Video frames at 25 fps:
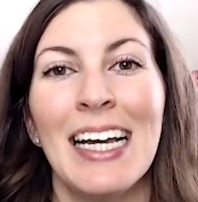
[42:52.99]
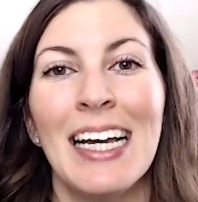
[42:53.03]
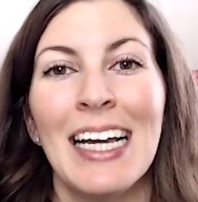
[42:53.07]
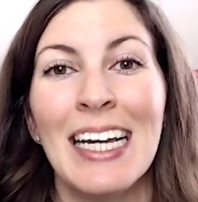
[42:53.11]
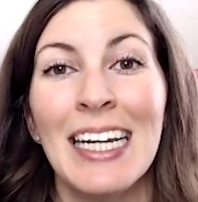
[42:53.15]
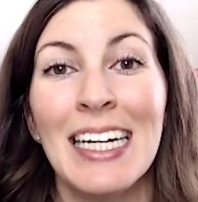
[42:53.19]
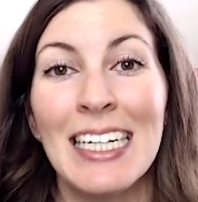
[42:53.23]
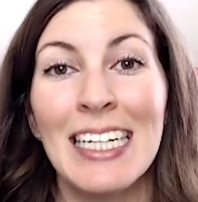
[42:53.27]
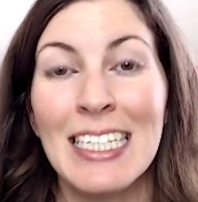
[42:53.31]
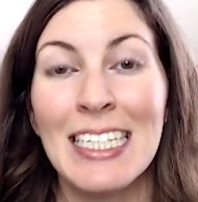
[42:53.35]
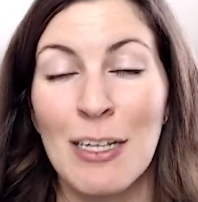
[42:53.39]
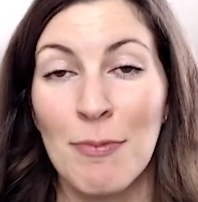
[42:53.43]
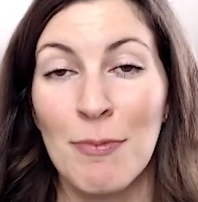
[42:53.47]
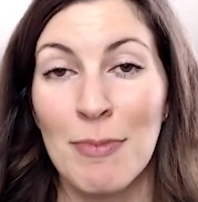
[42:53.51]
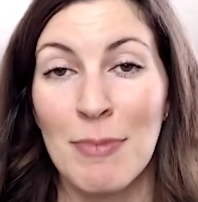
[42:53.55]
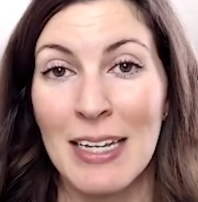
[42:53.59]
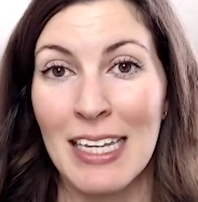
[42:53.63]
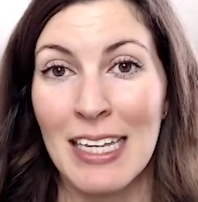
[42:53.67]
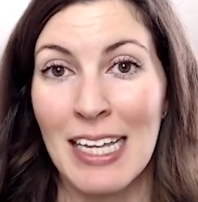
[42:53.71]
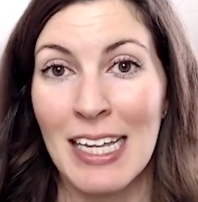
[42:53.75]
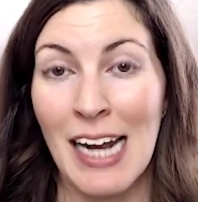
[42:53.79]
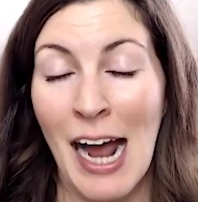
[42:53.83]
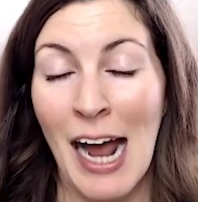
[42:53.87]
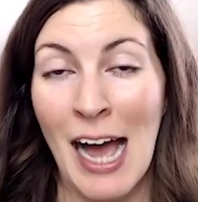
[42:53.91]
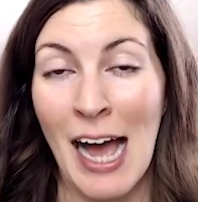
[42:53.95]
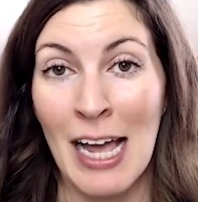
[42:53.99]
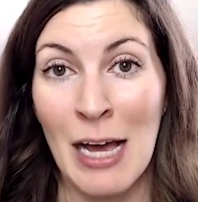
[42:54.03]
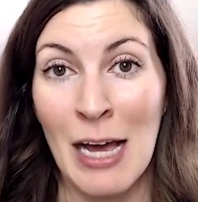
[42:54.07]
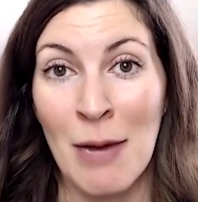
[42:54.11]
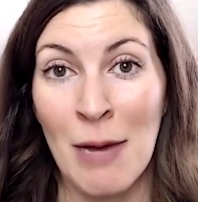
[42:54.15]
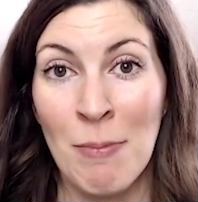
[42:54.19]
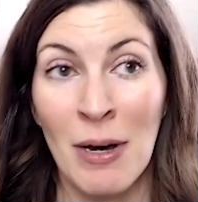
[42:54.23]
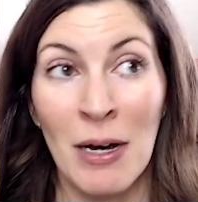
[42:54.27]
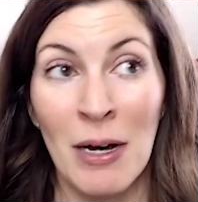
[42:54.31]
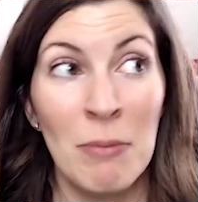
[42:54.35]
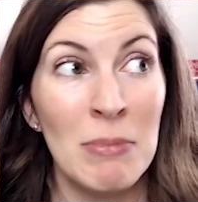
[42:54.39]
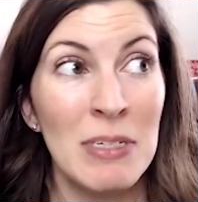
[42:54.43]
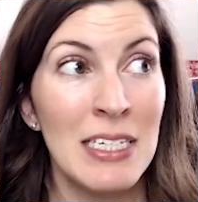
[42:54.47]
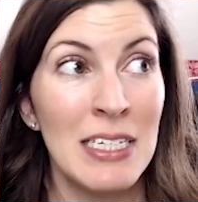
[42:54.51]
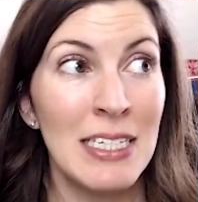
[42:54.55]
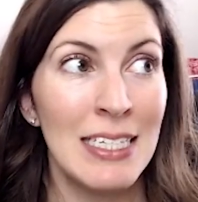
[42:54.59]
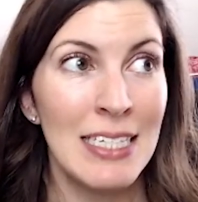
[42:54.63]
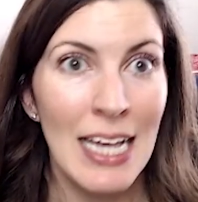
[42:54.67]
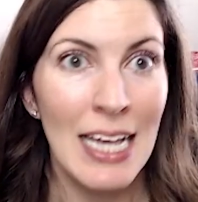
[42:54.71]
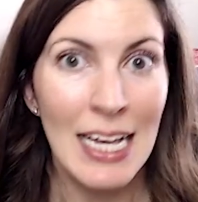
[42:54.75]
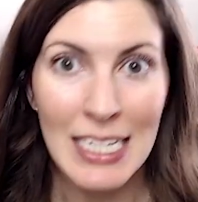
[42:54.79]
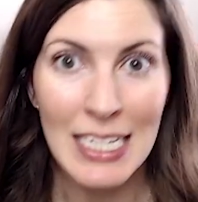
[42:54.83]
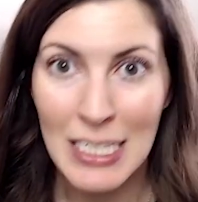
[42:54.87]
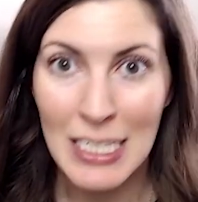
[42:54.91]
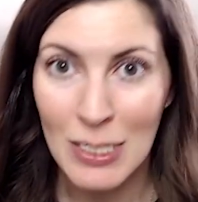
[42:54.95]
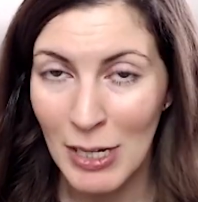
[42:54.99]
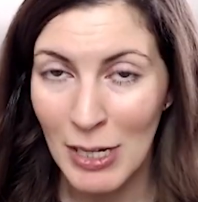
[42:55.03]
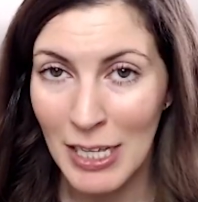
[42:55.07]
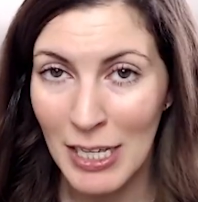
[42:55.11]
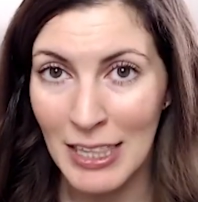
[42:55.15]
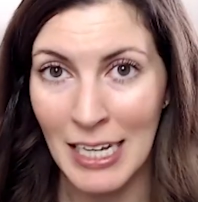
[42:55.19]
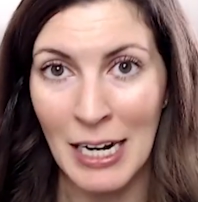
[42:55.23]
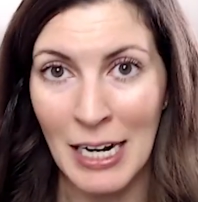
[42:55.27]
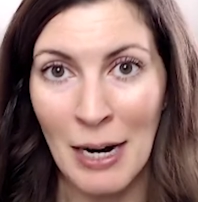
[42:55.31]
It is something that I am obsessed with